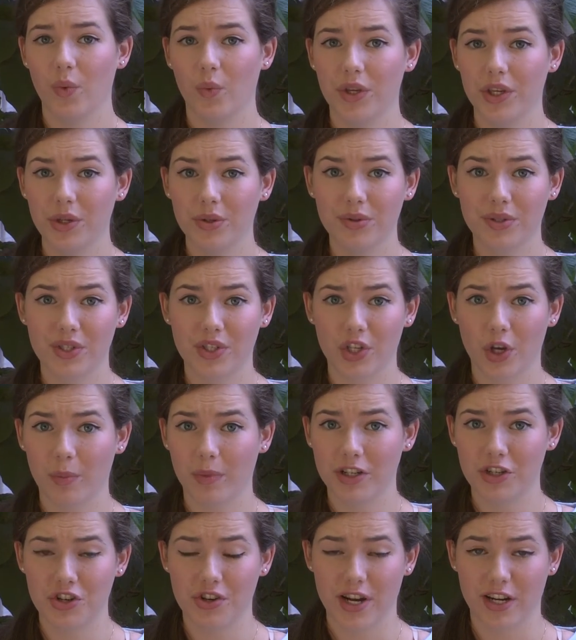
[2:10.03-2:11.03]
We use so
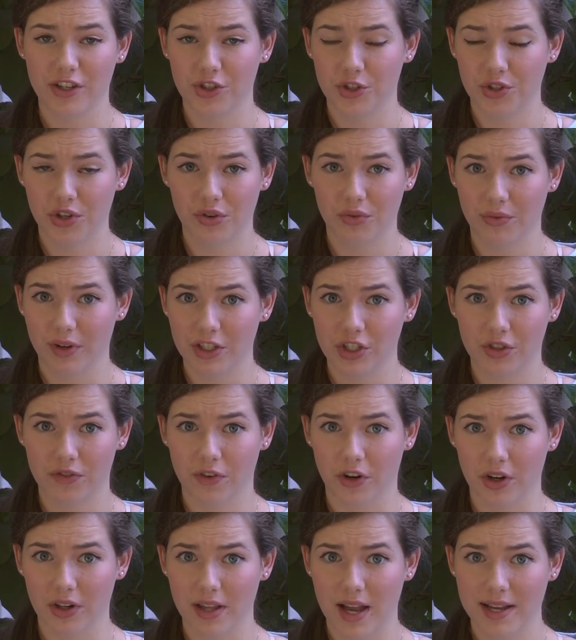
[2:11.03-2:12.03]
much nitrogen-enriched
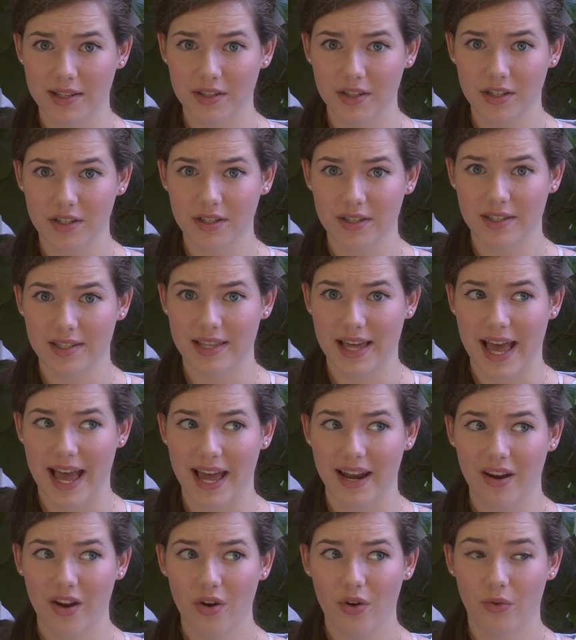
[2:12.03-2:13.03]
fertilizers
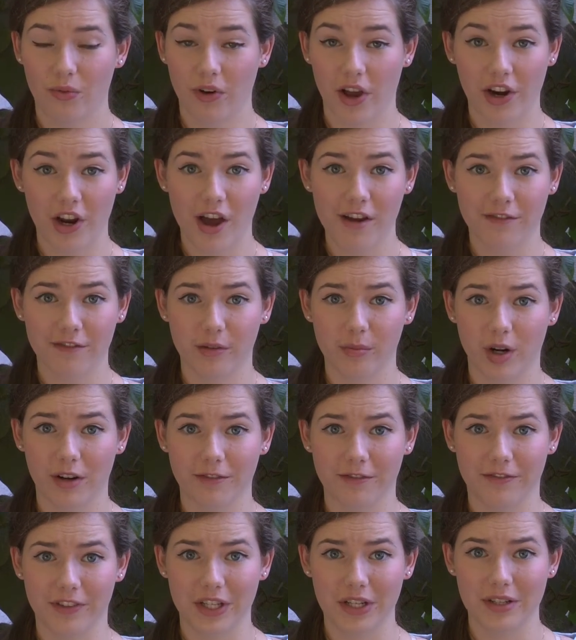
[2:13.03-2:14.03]
that runoff from
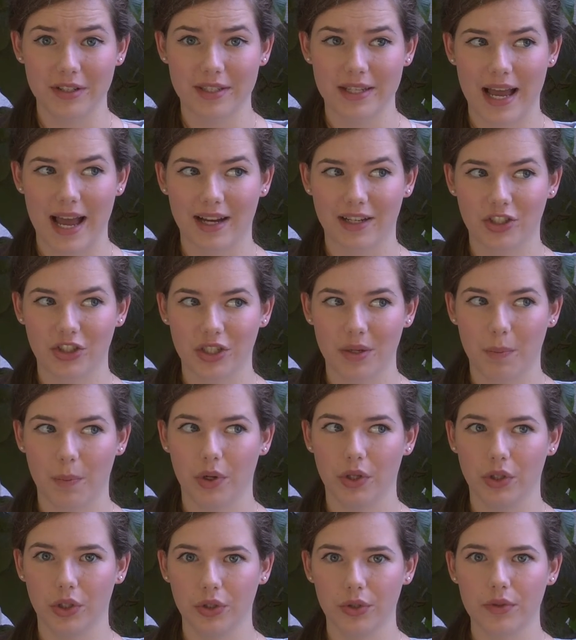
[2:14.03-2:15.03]
our fields actually
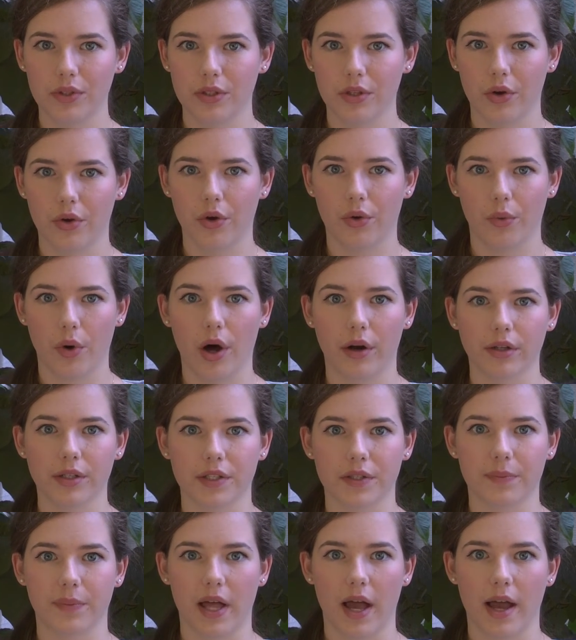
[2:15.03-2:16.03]
pollutes local water
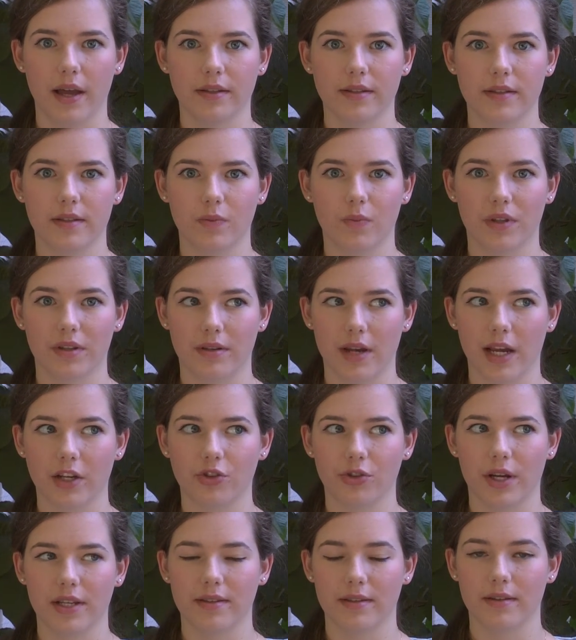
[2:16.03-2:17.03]
supplies with
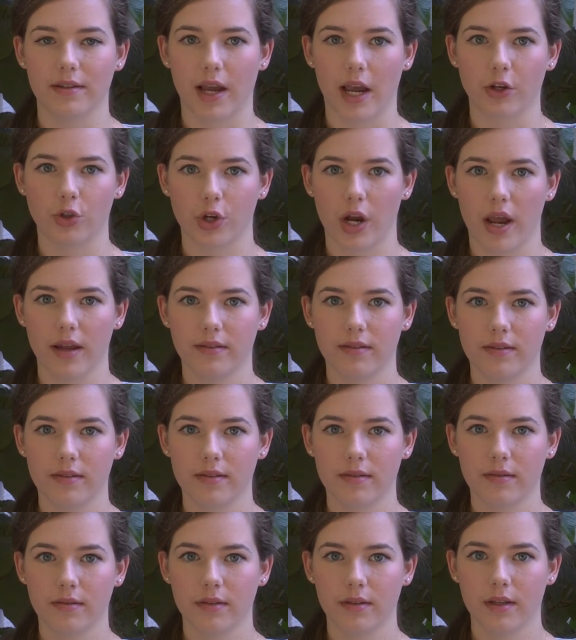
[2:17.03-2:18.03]
nitrates and
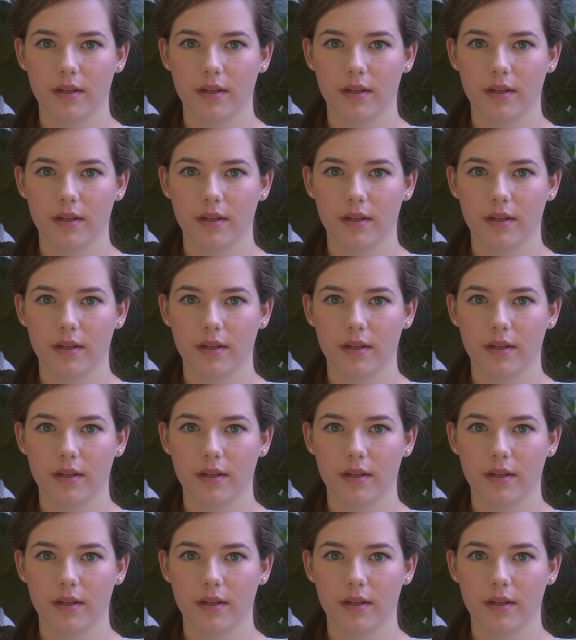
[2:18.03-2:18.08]
nitrites.